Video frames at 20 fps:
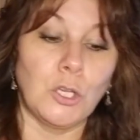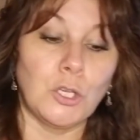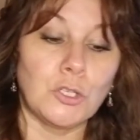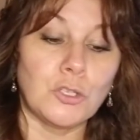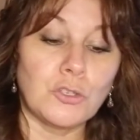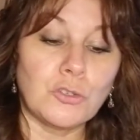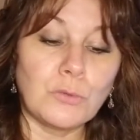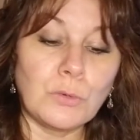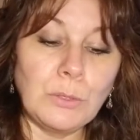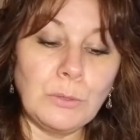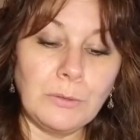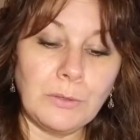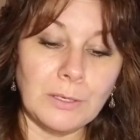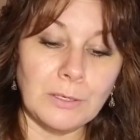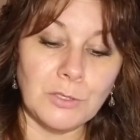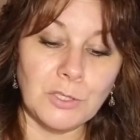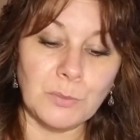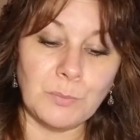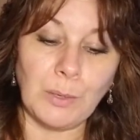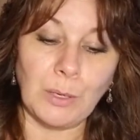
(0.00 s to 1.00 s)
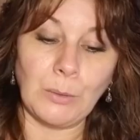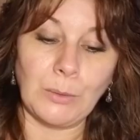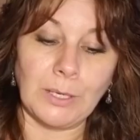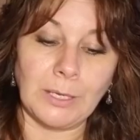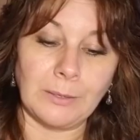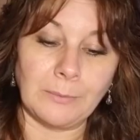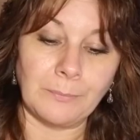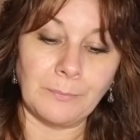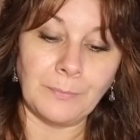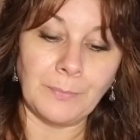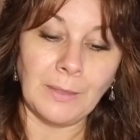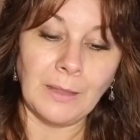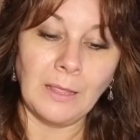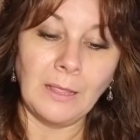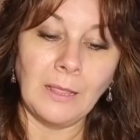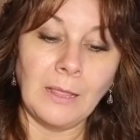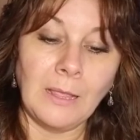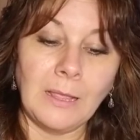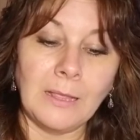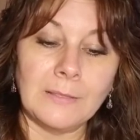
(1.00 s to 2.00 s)
Truth is spoken.
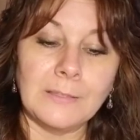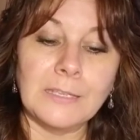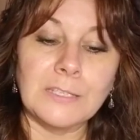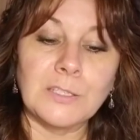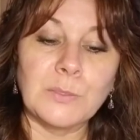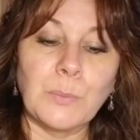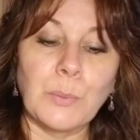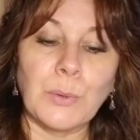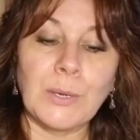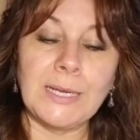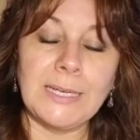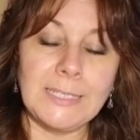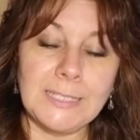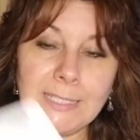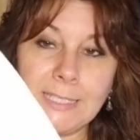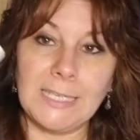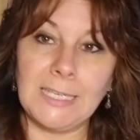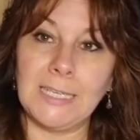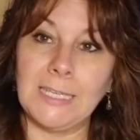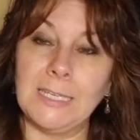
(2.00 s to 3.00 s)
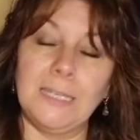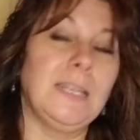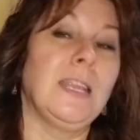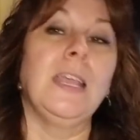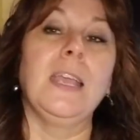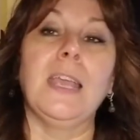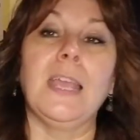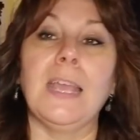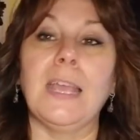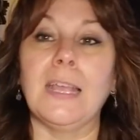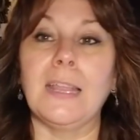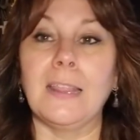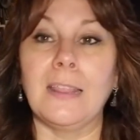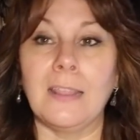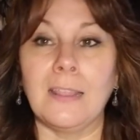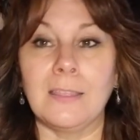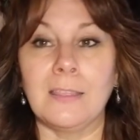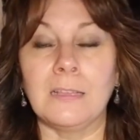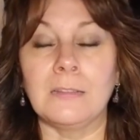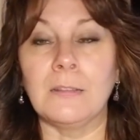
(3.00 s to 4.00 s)
This brings in
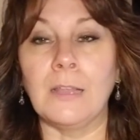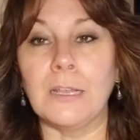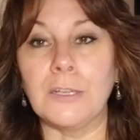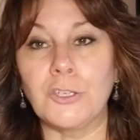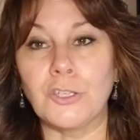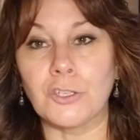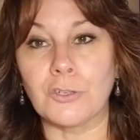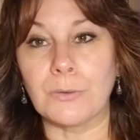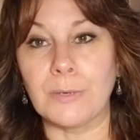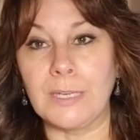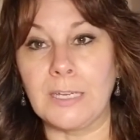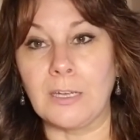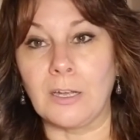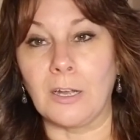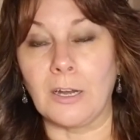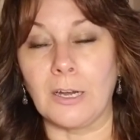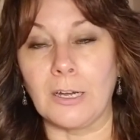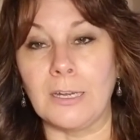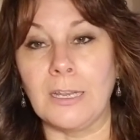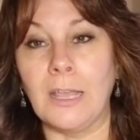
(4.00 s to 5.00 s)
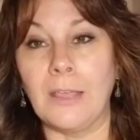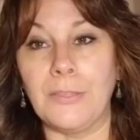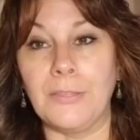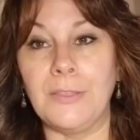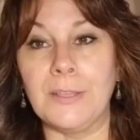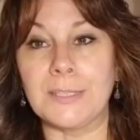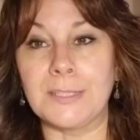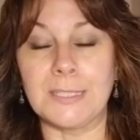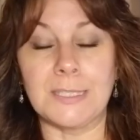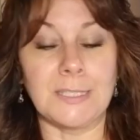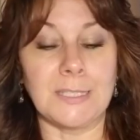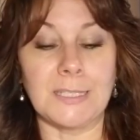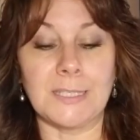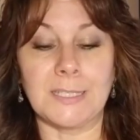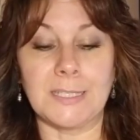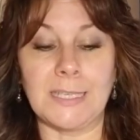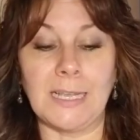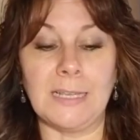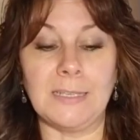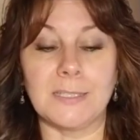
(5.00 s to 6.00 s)
the luxury card. This is a
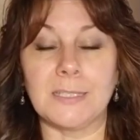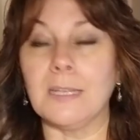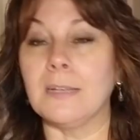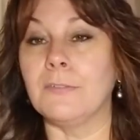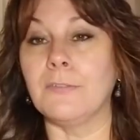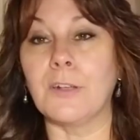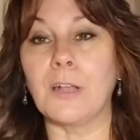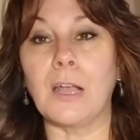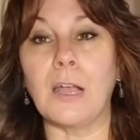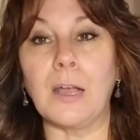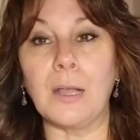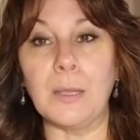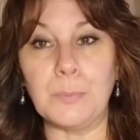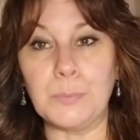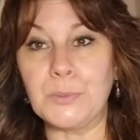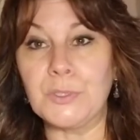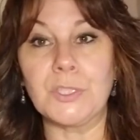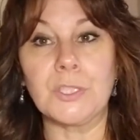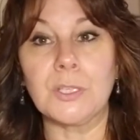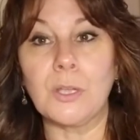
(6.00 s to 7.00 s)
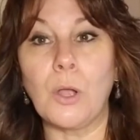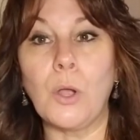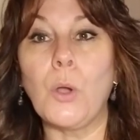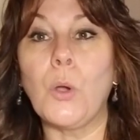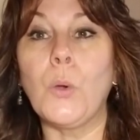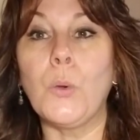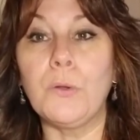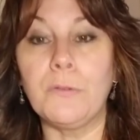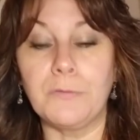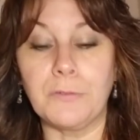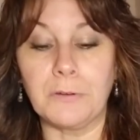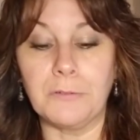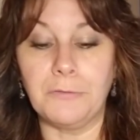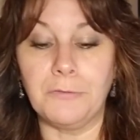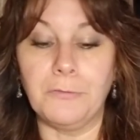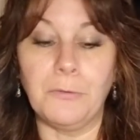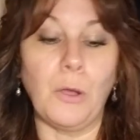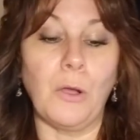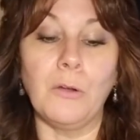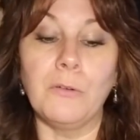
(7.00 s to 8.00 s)
sense of cups over
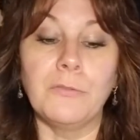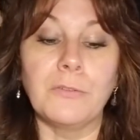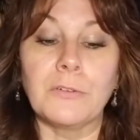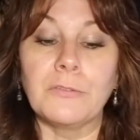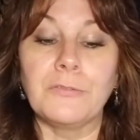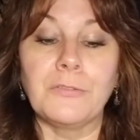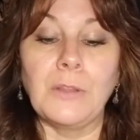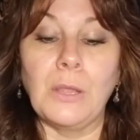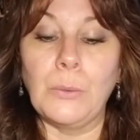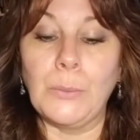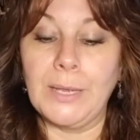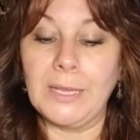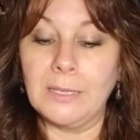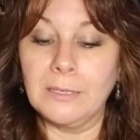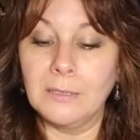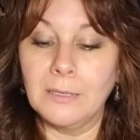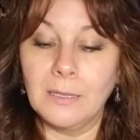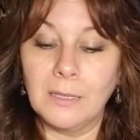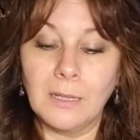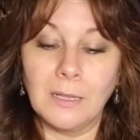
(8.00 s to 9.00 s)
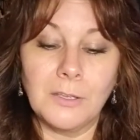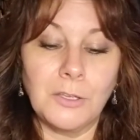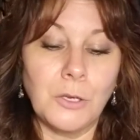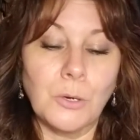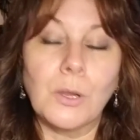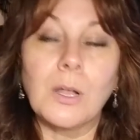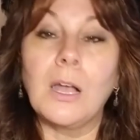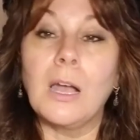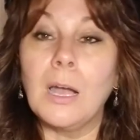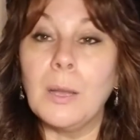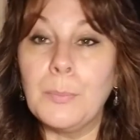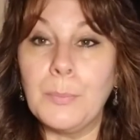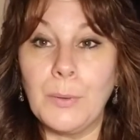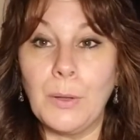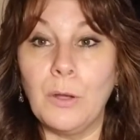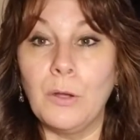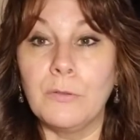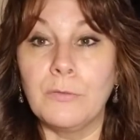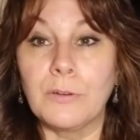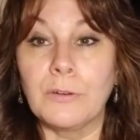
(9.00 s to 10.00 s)
overflowing. Your cup
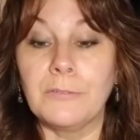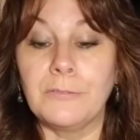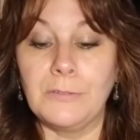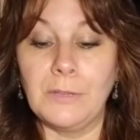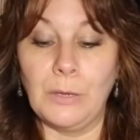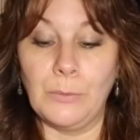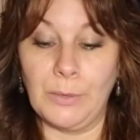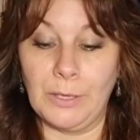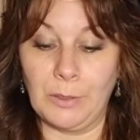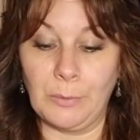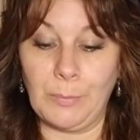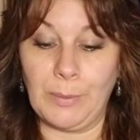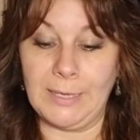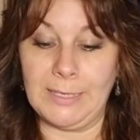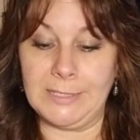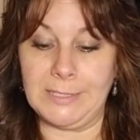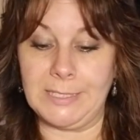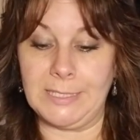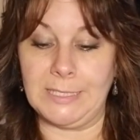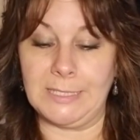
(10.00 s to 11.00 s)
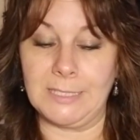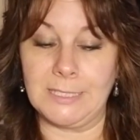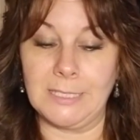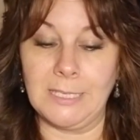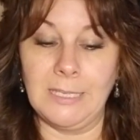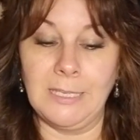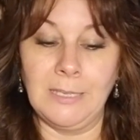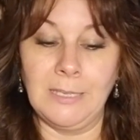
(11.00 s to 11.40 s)
overfloweth, Pisces.